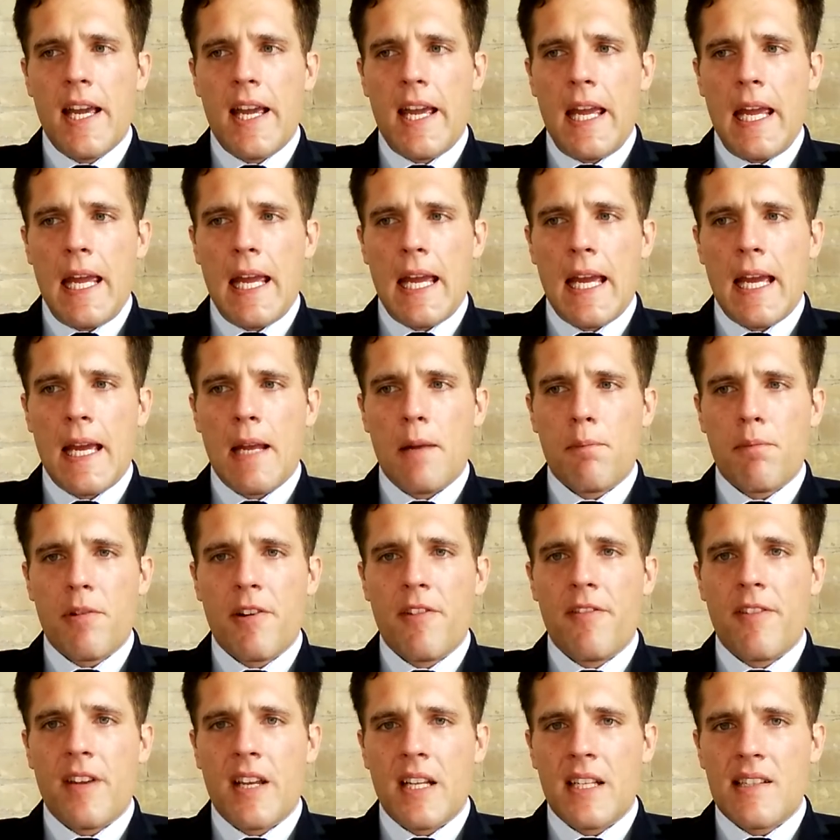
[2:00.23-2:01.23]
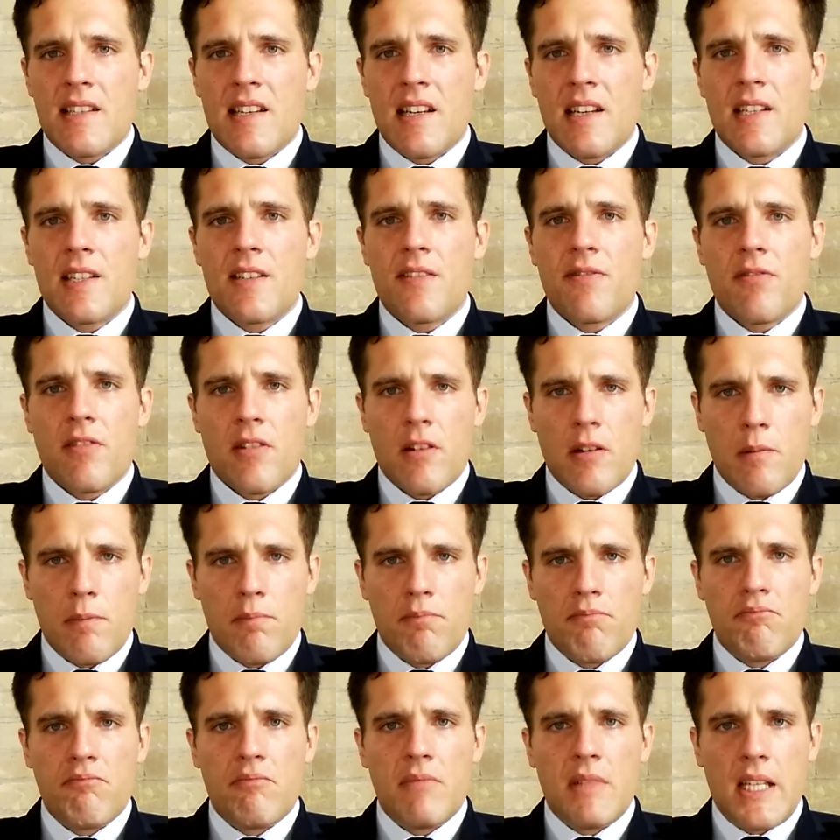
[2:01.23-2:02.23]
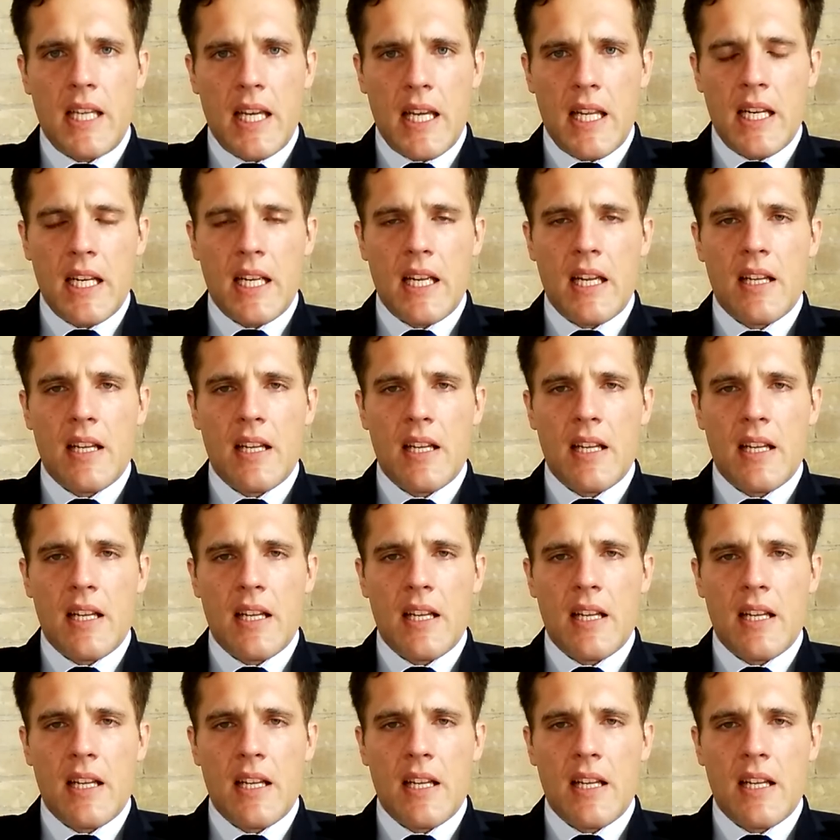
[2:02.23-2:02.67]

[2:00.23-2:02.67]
and prevent us from getting